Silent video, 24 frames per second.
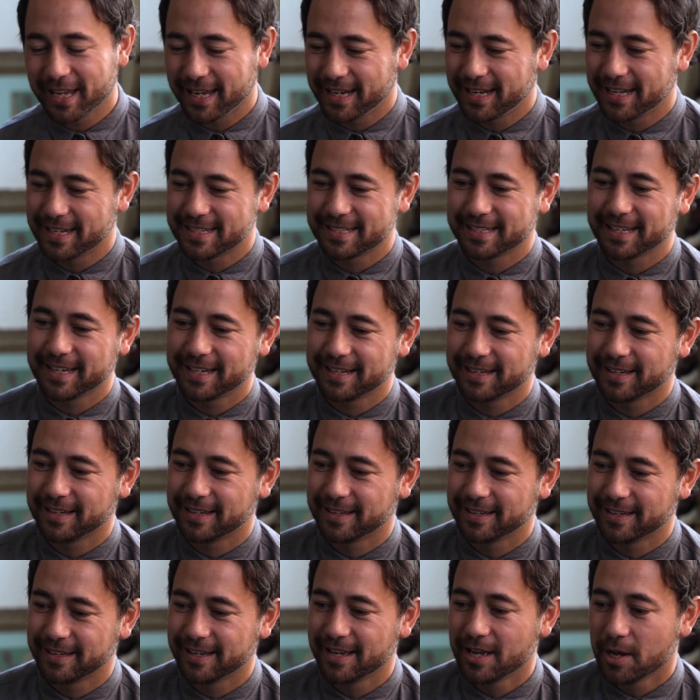and it's like
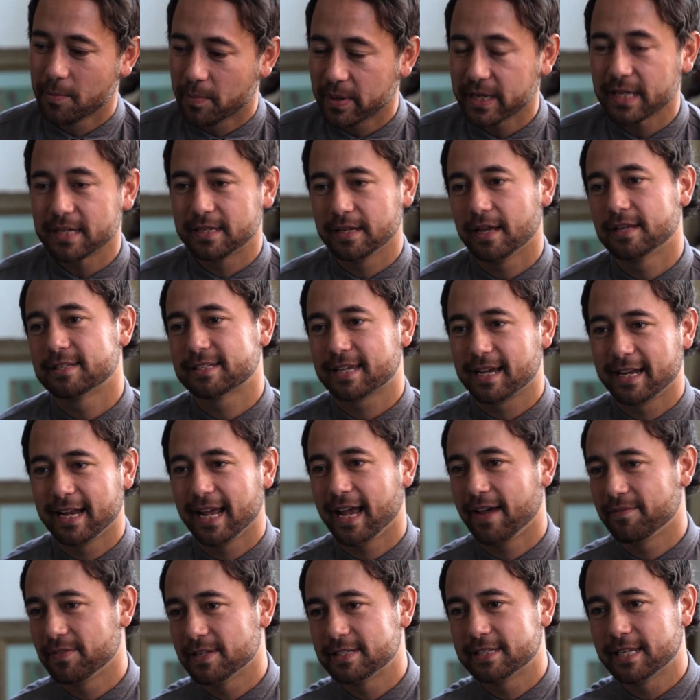but it does kind of
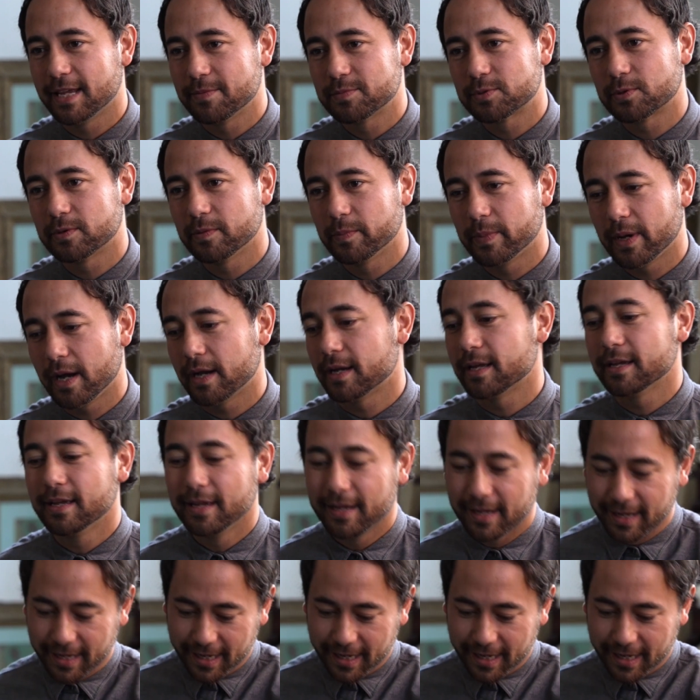have the same sort of body.